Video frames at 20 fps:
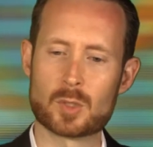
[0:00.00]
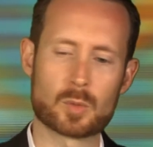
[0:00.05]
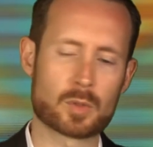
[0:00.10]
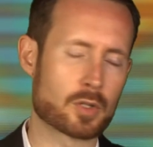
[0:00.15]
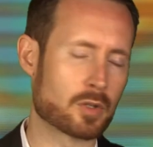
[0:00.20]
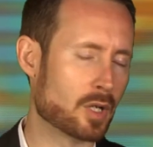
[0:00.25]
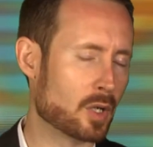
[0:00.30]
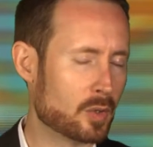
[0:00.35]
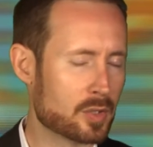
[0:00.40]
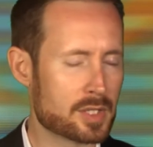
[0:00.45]

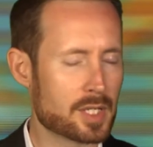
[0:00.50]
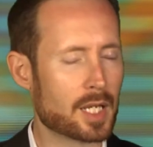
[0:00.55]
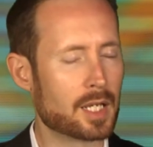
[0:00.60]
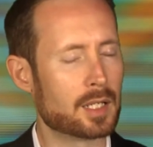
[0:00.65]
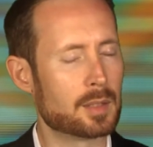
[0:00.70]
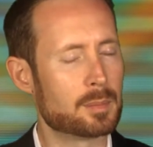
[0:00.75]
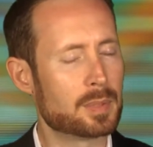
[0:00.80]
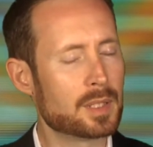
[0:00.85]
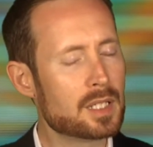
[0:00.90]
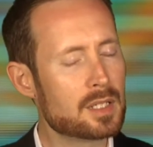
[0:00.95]
what are known as
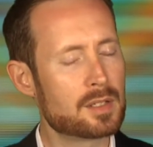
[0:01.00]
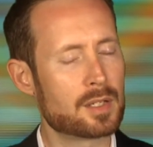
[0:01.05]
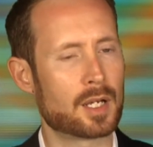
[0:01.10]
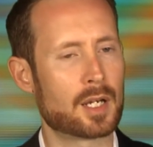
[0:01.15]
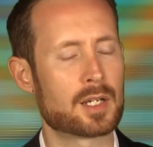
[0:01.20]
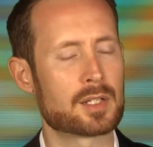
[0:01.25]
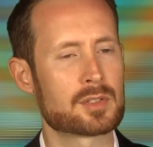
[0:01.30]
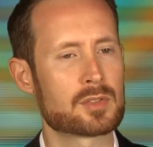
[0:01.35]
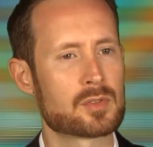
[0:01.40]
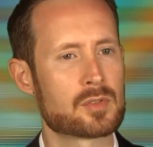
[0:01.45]
A-B
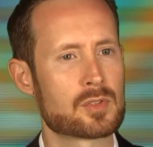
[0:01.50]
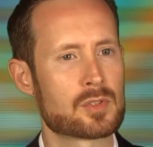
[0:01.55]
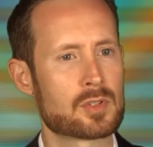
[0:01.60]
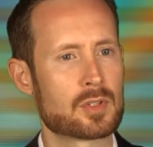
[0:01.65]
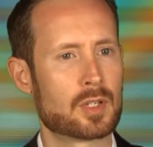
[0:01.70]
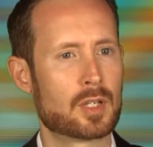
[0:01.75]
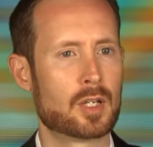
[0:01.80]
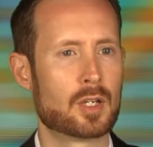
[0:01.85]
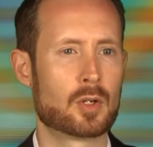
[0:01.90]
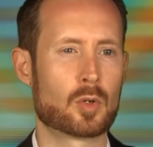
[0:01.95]
tests
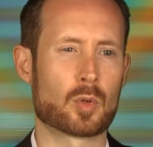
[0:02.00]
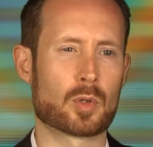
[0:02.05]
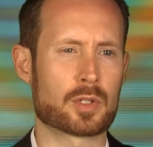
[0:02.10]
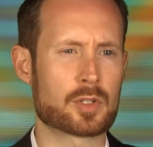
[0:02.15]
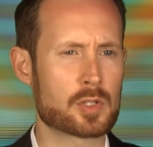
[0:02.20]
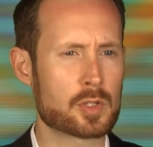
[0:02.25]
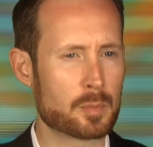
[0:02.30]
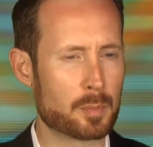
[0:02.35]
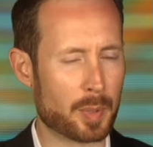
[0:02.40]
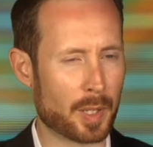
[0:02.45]
or
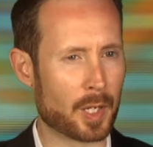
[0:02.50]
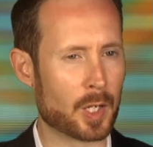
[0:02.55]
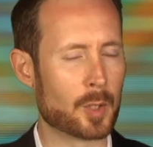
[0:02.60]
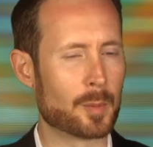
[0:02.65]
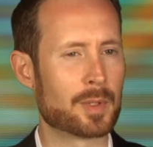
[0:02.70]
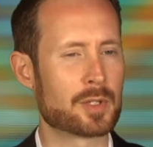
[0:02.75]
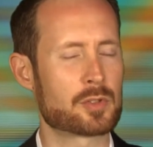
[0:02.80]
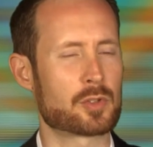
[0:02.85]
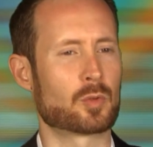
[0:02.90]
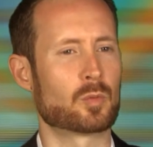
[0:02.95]

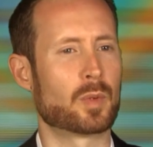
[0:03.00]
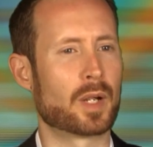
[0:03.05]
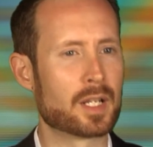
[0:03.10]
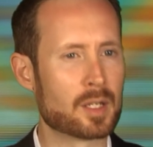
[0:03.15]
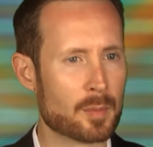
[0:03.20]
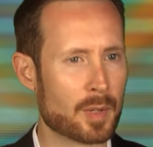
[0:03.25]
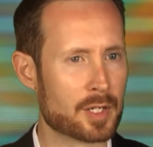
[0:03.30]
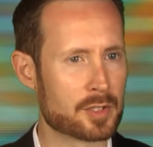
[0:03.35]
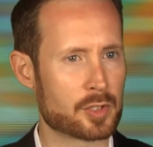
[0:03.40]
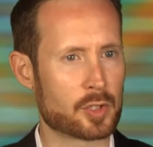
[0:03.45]
experiments or
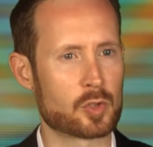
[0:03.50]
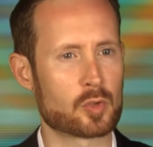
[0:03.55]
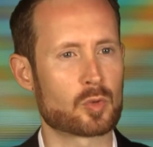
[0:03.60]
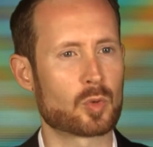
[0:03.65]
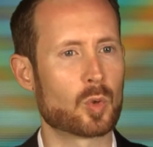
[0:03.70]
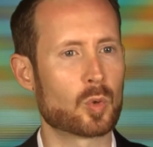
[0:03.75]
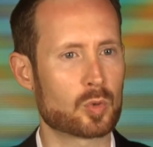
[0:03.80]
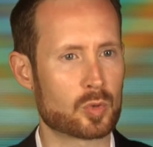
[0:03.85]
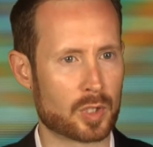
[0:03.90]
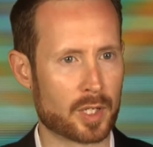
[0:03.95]
randomized
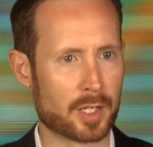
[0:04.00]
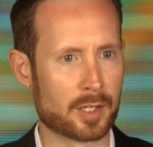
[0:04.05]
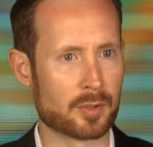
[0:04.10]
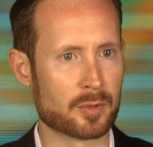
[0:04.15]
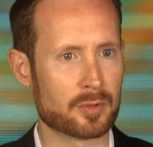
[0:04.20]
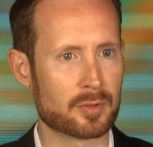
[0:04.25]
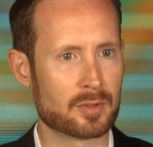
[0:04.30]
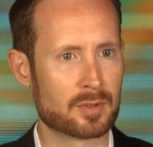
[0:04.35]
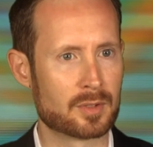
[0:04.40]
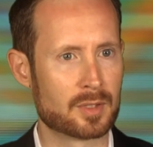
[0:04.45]
control
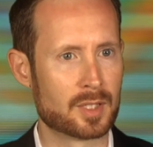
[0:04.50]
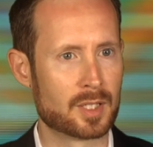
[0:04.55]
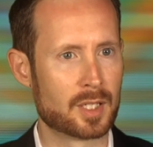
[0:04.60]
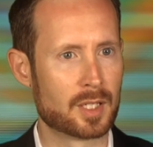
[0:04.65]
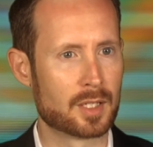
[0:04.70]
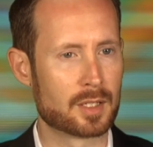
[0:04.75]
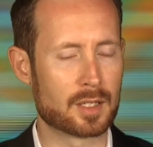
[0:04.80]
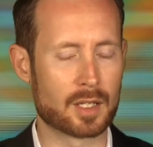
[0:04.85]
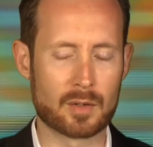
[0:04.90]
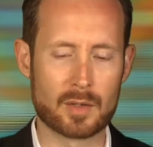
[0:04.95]
trials.
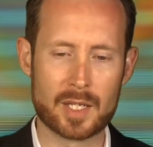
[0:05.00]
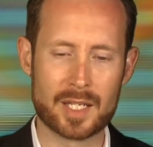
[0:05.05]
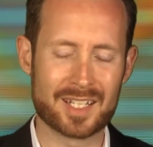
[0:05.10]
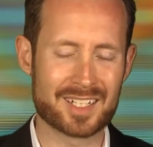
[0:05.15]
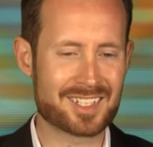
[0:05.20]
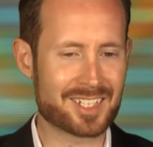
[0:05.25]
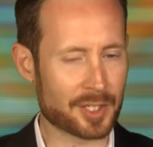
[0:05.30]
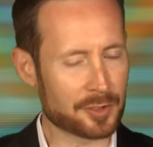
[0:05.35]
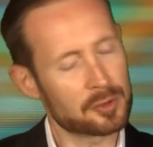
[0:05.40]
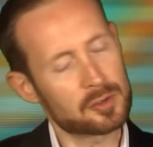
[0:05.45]
Now,
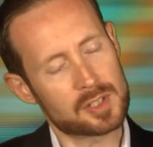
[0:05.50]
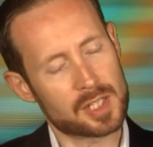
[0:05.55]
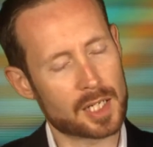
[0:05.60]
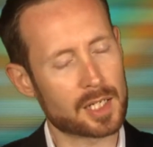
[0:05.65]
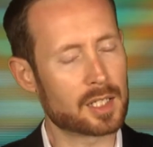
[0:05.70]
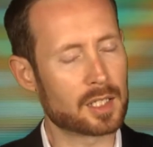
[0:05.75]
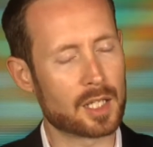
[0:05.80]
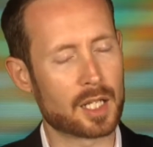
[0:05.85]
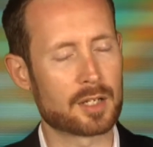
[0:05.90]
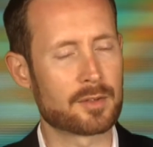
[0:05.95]
it doesn't
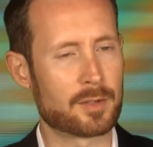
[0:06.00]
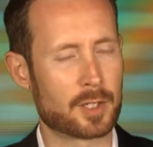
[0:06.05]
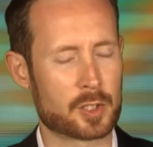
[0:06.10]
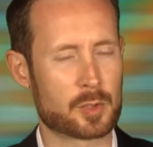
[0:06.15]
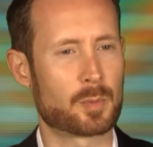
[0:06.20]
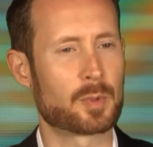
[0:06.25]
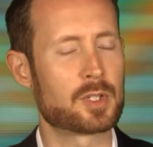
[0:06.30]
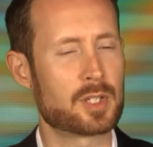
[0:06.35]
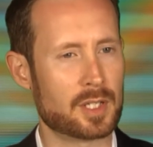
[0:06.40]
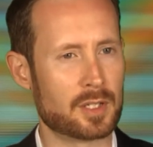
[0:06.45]
take a lot of
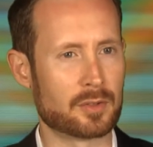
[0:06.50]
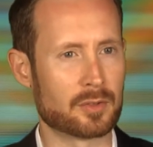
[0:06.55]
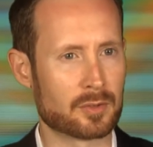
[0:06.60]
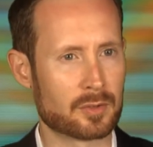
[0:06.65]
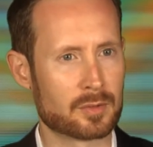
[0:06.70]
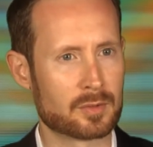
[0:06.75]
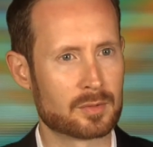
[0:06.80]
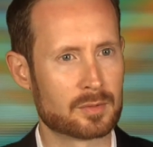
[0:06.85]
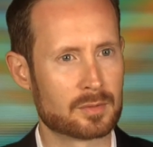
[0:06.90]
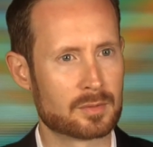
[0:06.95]
expertise